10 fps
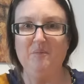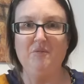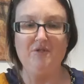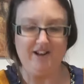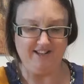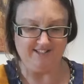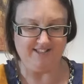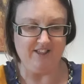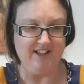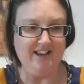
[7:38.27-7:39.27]
Brilliant.
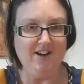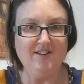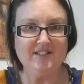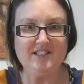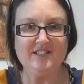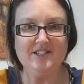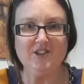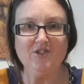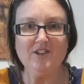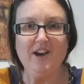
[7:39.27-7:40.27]
So the last
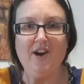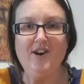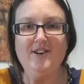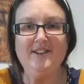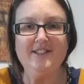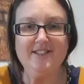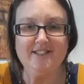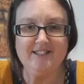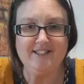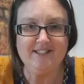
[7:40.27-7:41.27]
two
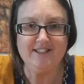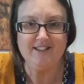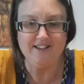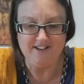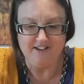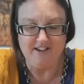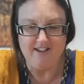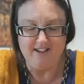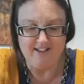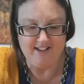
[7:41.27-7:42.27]
cards,
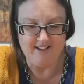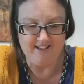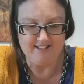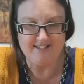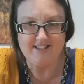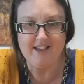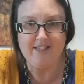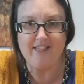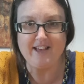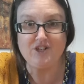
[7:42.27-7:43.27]
let's see,
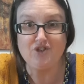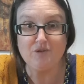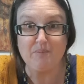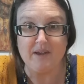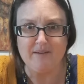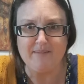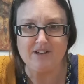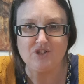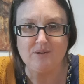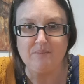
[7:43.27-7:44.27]
they should be a
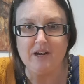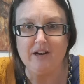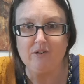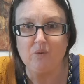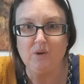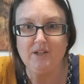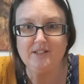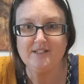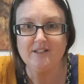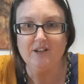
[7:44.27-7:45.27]
matching pair of
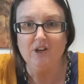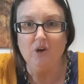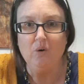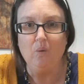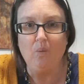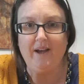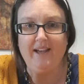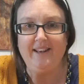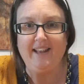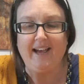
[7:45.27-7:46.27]
words.
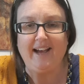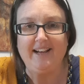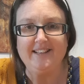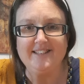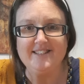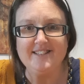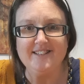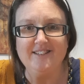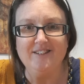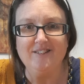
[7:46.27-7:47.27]
When and
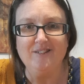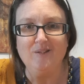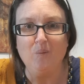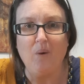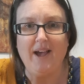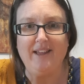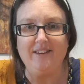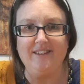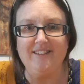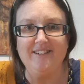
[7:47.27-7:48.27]

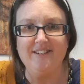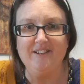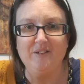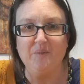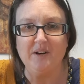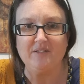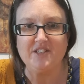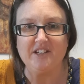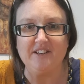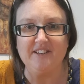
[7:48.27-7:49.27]
when. Well
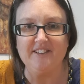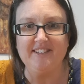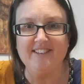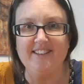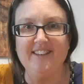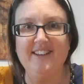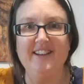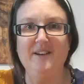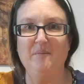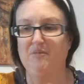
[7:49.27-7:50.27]
done.
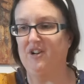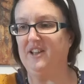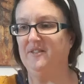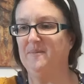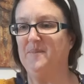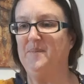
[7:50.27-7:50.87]
Brilliant.